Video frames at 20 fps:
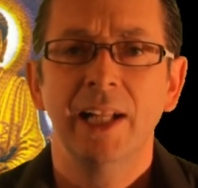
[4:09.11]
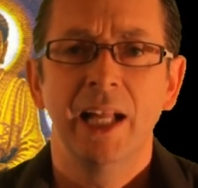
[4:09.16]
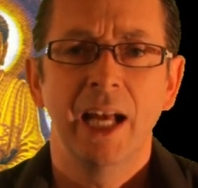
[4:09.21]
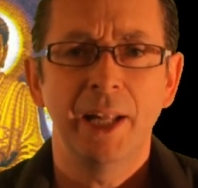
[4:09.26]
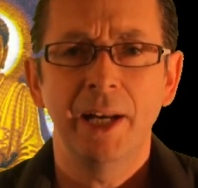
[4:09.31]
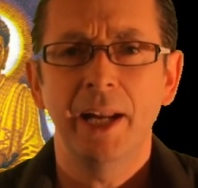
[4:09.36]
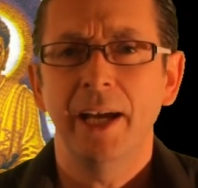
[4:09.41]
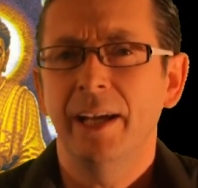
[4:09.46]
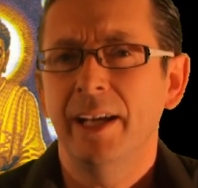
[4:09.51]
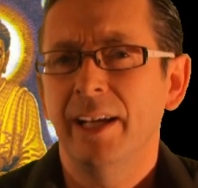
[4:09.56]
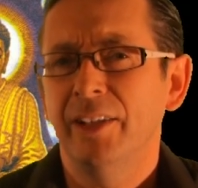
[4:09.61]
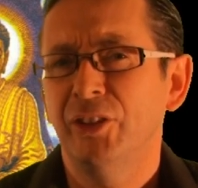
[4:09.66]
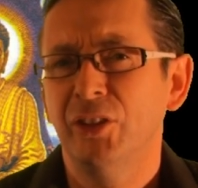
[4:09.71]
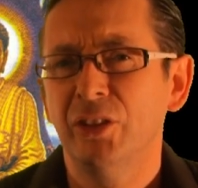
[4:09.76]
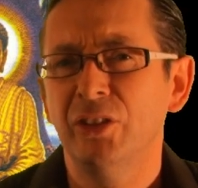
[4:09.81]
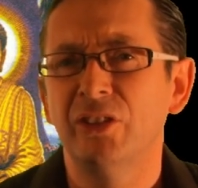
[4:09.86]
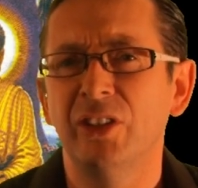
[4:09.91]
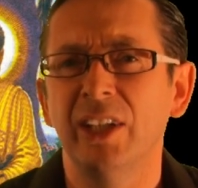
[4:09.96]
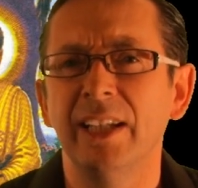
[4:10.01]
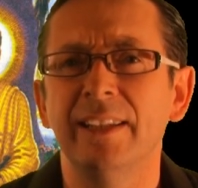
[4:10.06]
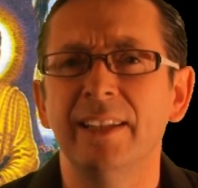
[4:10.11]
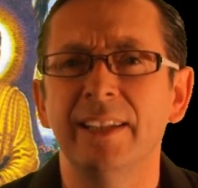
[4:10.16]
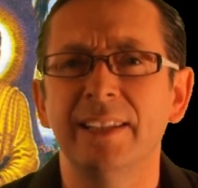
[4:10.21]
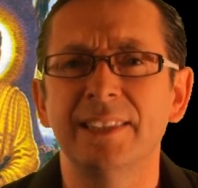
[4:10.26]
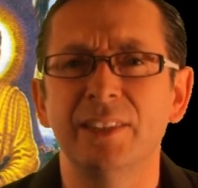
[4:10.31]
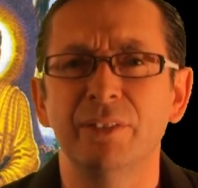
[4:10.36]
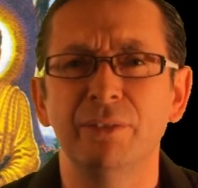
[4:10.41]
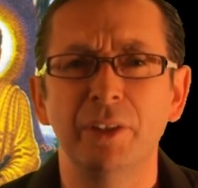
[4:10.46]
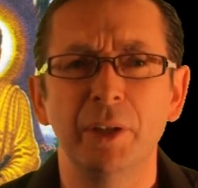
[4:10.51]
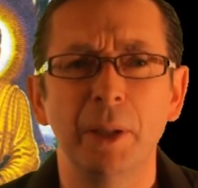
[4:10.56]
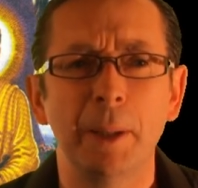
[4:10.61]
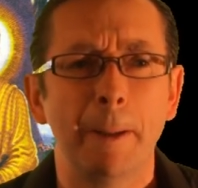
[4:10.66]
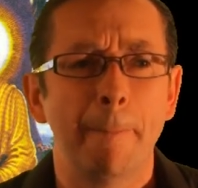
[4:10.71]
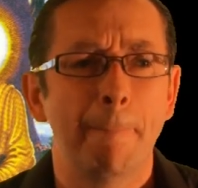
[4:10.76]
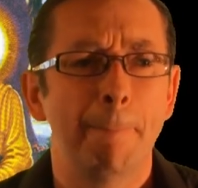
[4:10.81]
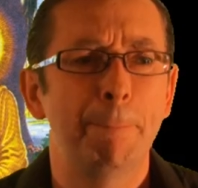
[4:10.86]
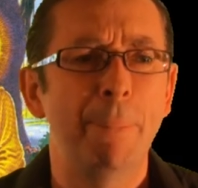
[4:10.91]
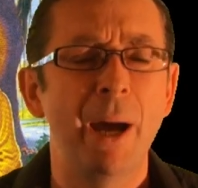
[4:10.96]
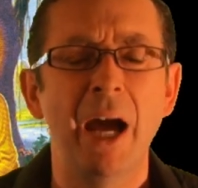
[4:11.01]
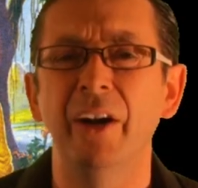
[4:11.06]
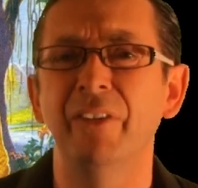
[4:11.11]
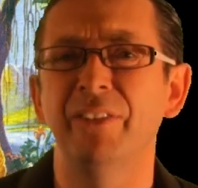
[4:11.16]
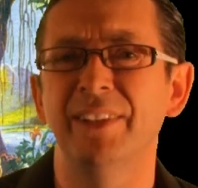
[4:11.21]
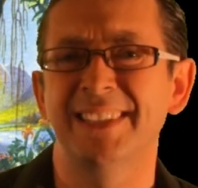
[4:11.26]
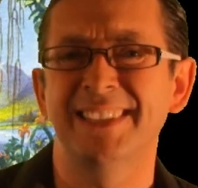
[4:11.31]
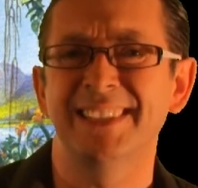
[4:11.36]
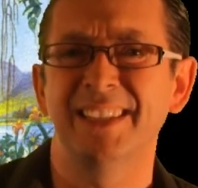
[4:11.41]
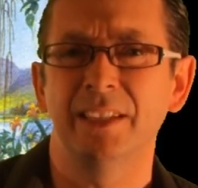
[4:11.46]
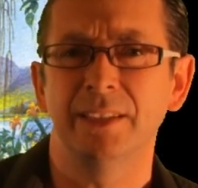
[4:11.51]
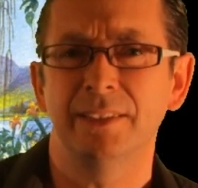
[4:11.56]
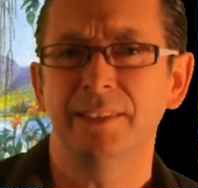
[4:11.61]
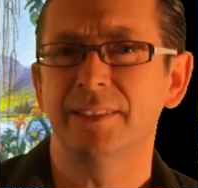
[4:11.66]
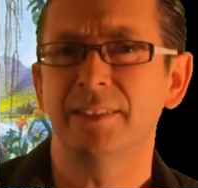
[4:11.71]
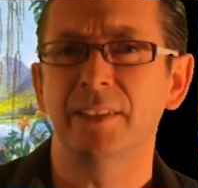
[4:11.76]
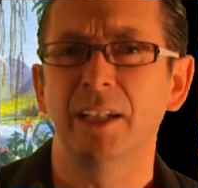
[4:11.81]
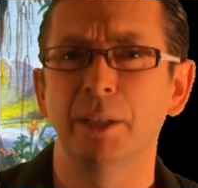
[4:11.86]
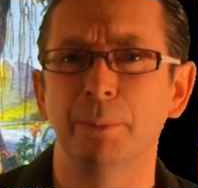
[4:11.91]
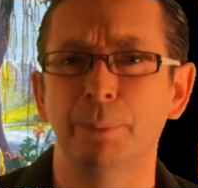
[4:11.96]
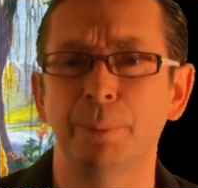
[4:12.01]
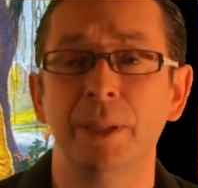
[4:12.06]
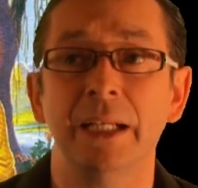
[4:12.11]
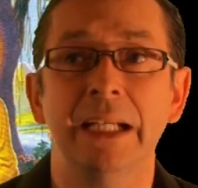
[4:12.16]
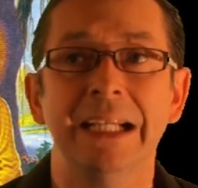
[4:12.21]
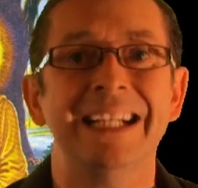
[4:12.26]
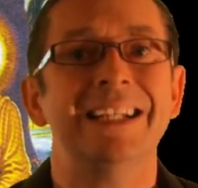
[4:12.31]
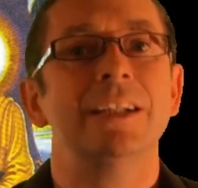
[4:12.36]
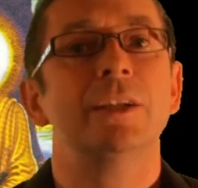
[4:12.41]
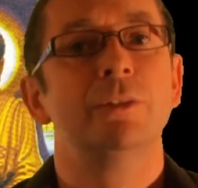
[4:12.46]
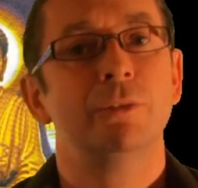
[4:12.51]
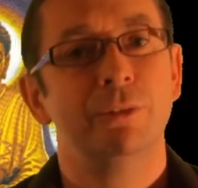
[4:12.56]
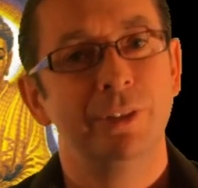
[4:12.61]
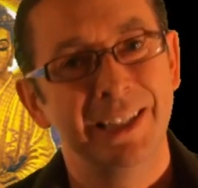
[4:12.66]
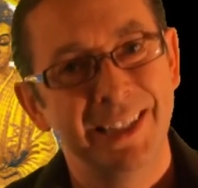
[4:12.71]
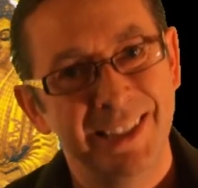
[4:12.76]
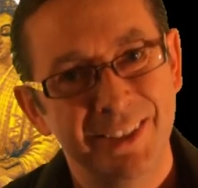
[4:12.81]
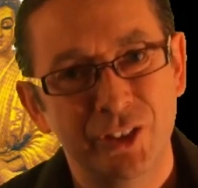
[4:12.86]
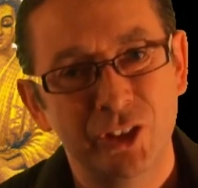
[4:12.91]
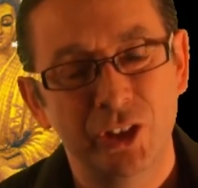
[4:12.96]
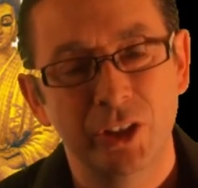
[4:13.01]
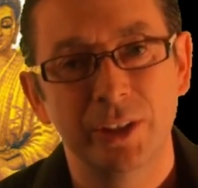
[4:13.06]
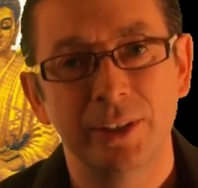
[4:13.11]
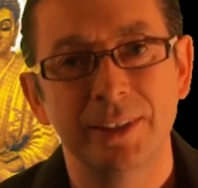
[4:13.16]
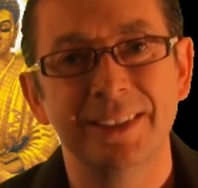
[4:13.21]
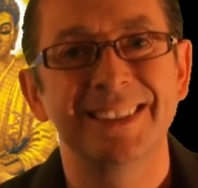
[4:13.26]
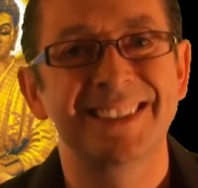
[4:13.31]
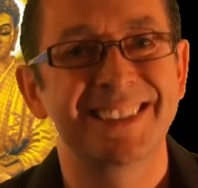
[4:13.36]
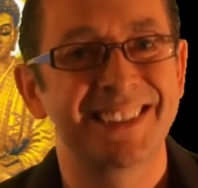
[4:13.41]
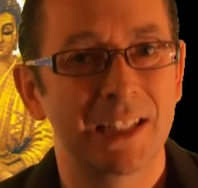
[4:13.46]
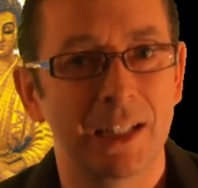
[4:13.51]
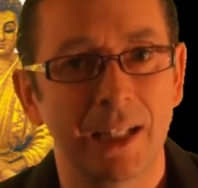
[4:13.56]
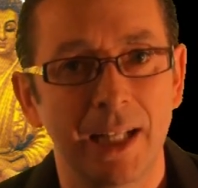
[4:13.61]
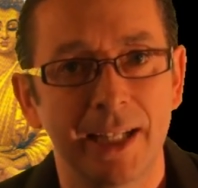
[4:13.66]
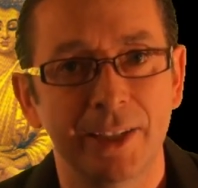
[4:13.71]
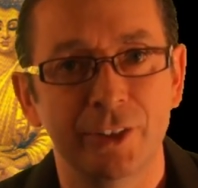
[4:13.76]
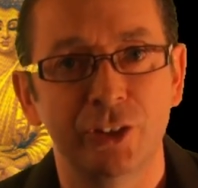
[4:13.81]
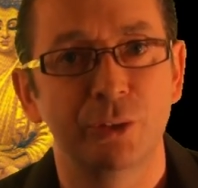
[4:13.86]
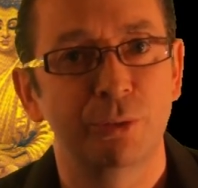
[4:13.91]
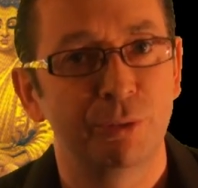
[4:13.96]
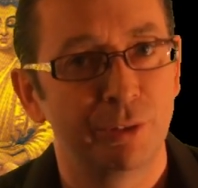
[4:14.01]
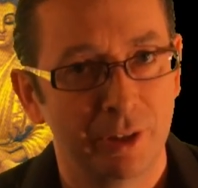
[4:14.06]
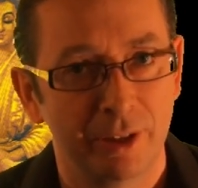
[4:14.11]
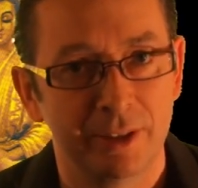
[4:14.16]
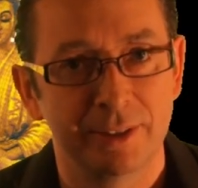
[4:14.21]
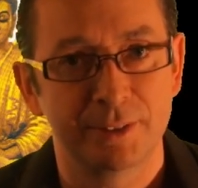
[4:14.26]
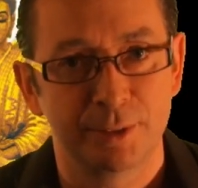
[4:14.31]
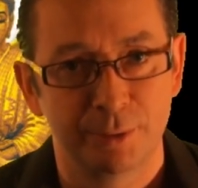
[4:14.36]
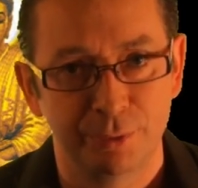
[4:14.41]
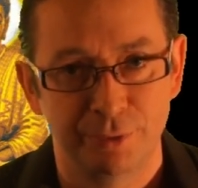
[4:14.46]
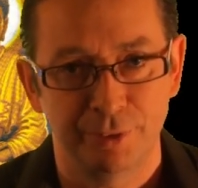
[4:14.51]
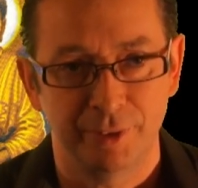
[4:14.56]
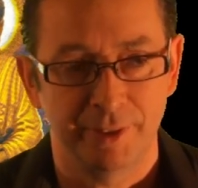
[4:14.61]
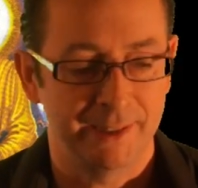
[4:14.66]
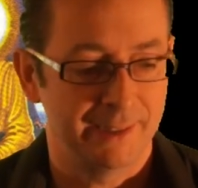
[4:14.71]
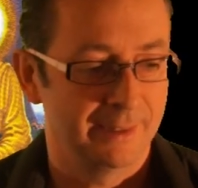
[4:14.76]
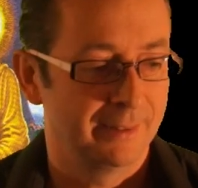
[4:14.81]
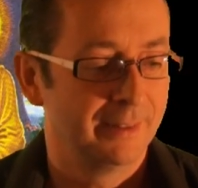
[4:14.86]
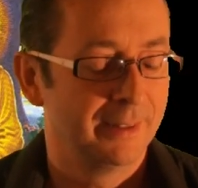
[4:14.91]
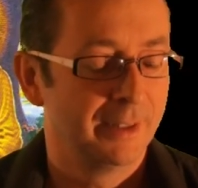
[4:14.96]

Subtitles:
And I should say that it's a very parasite type religion slash philosophy,